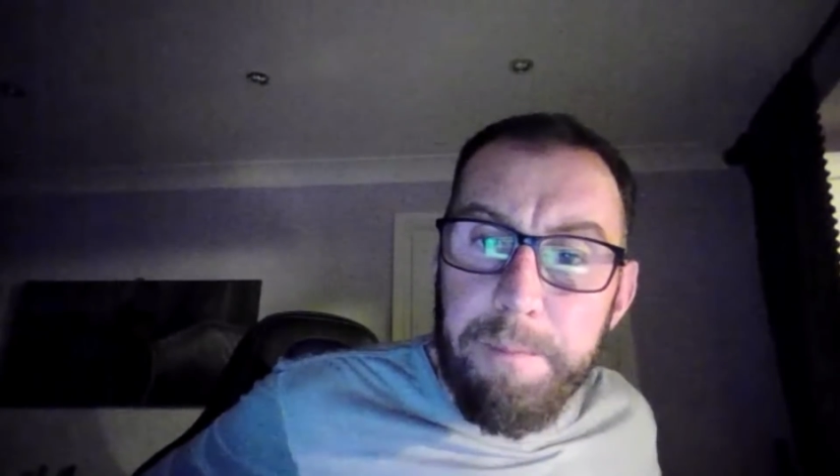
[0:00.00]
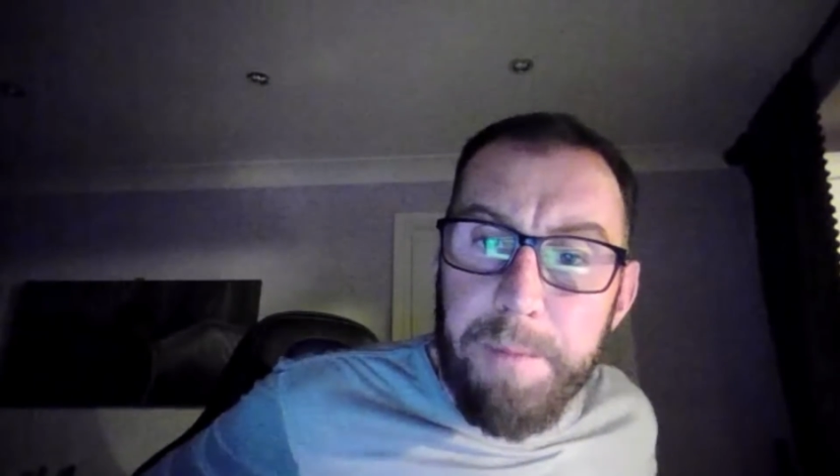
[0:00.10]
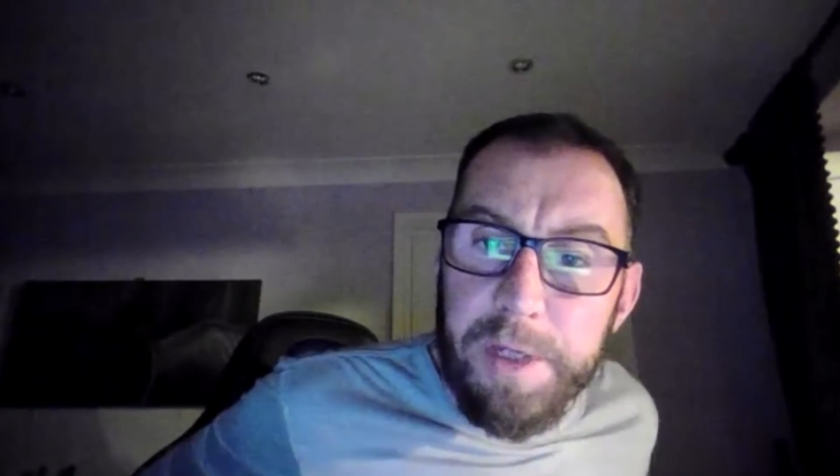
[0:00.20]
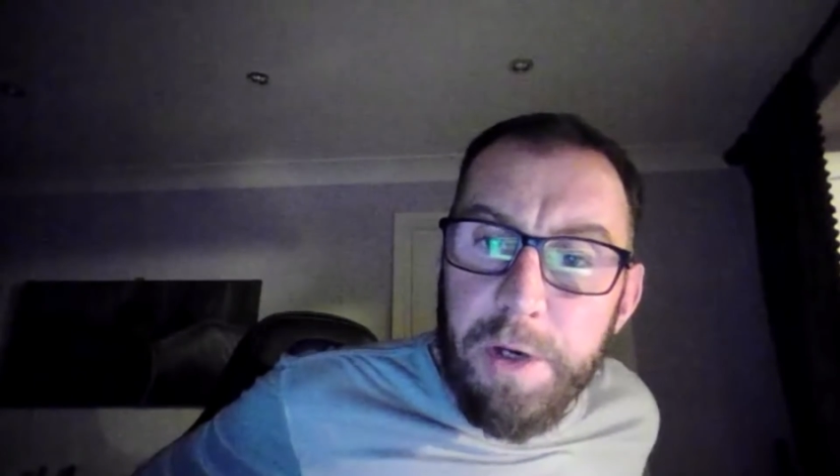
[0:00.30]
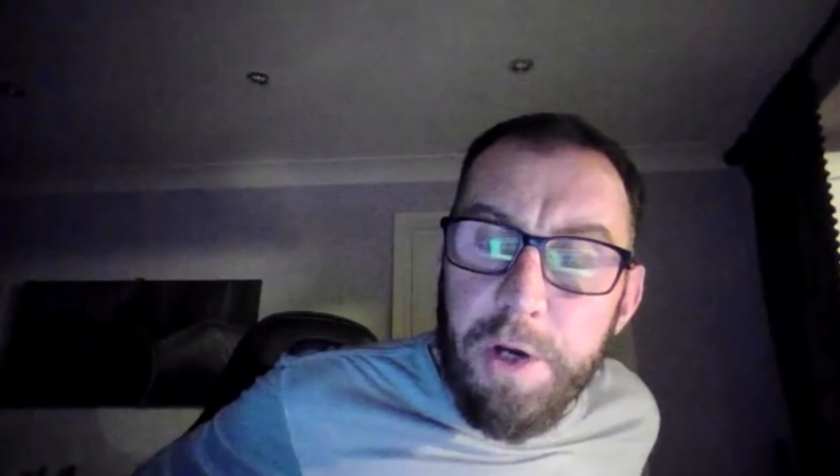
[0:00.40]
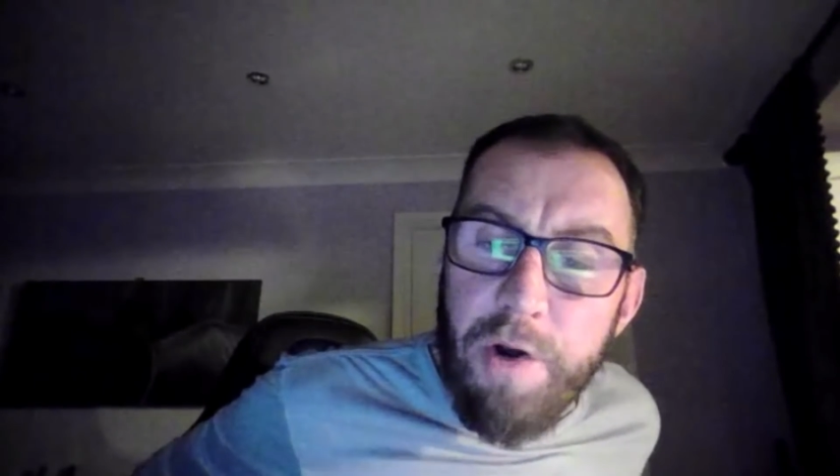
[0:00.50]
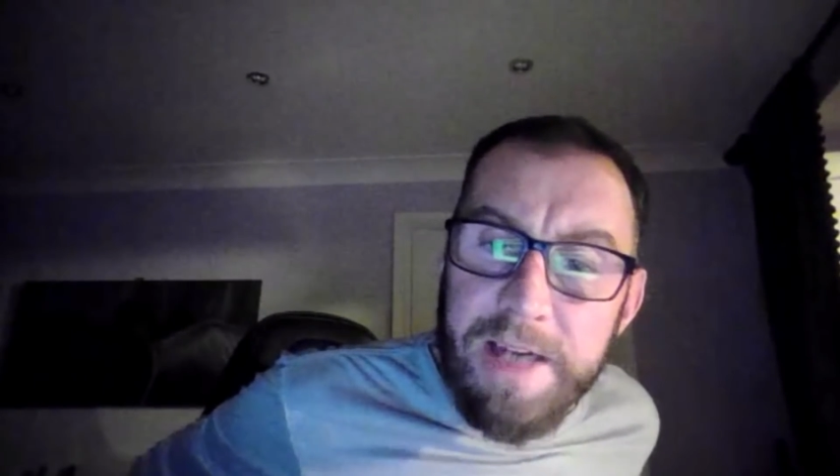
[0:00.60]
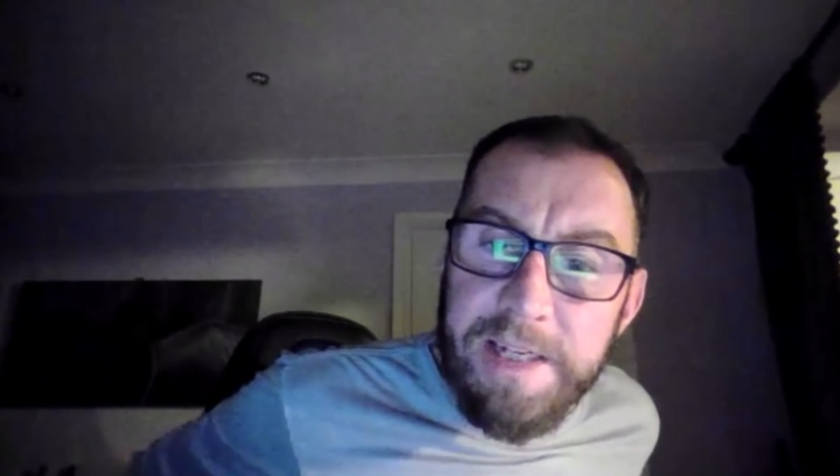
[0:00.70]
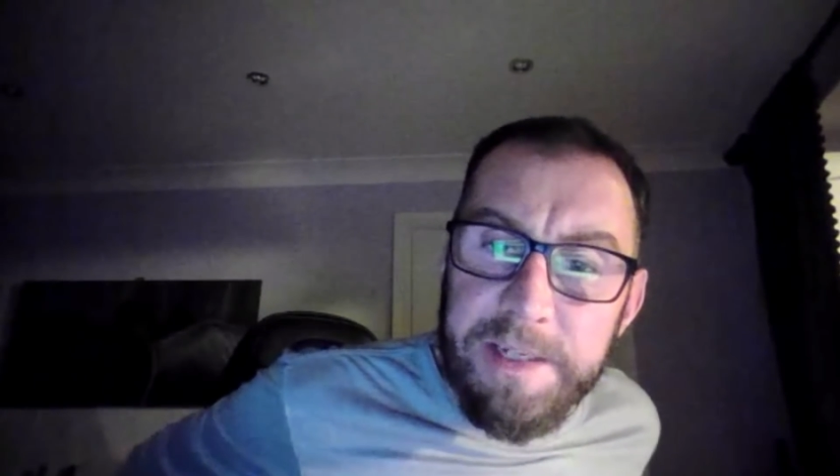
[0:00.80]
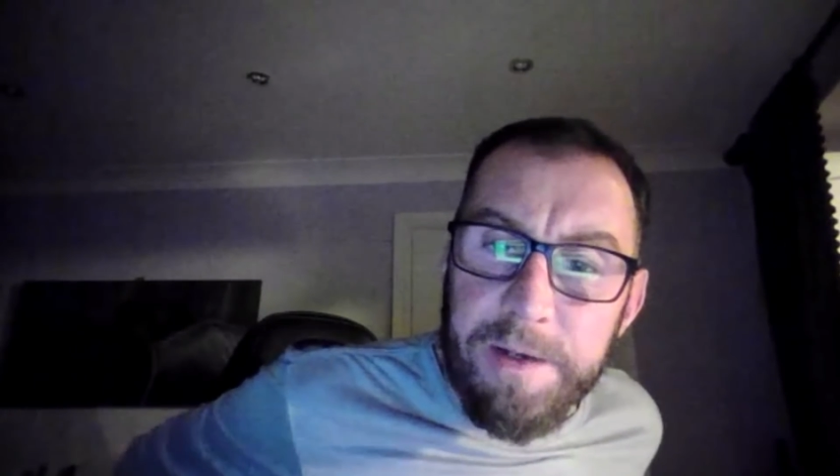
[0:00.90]
but you
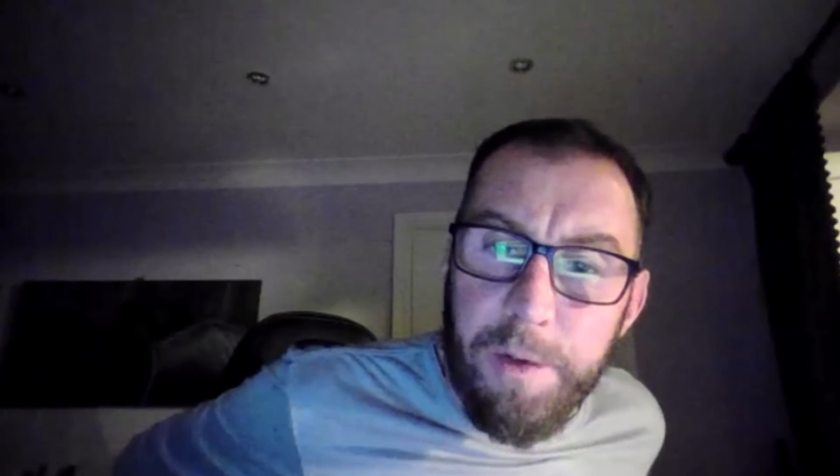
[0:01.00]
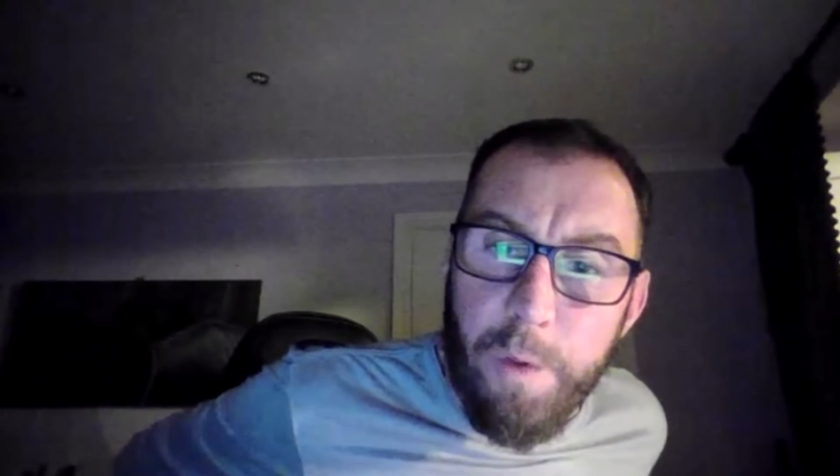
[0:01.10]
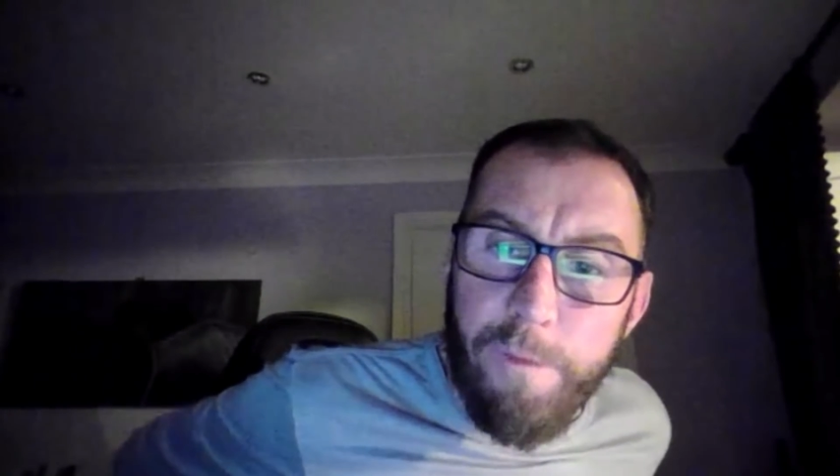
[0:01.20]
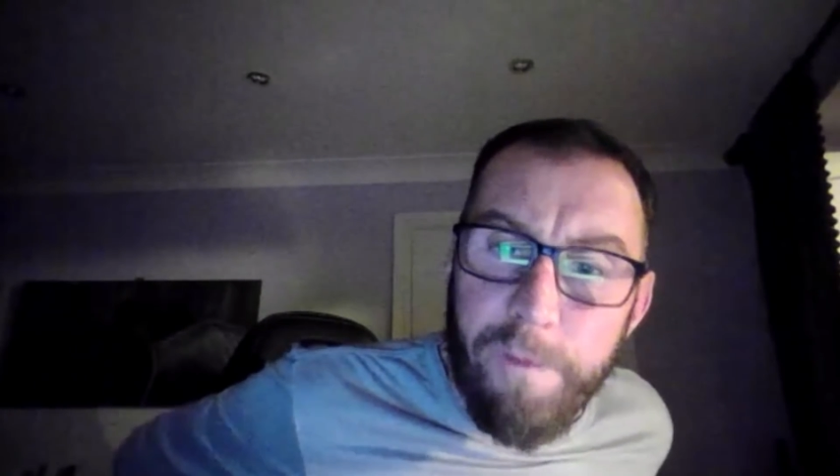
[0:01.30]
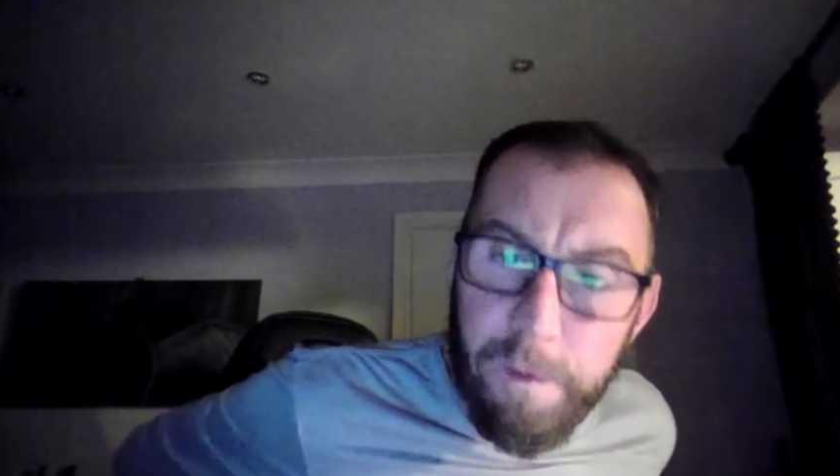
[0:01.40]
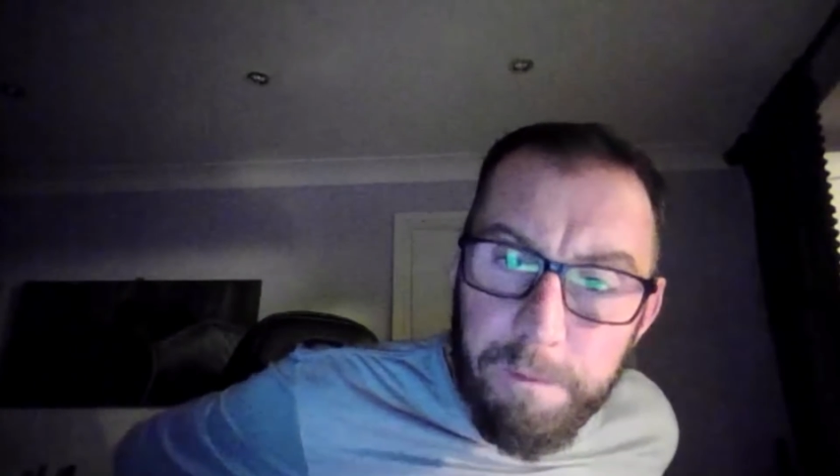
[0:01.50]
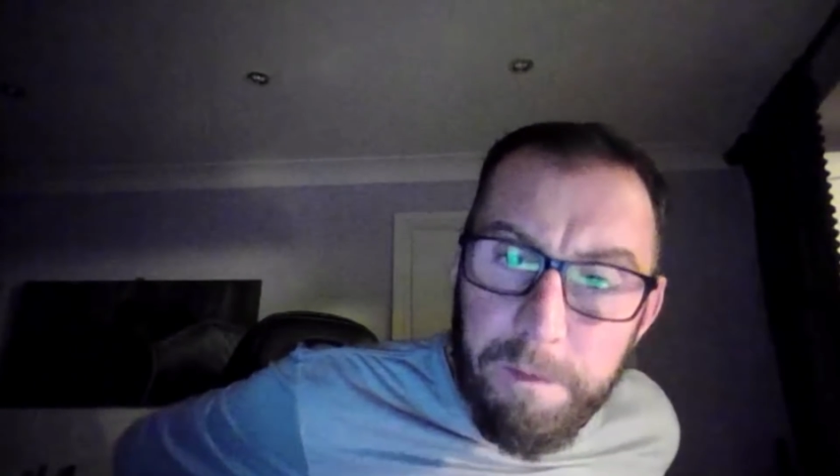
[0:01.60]
created an awful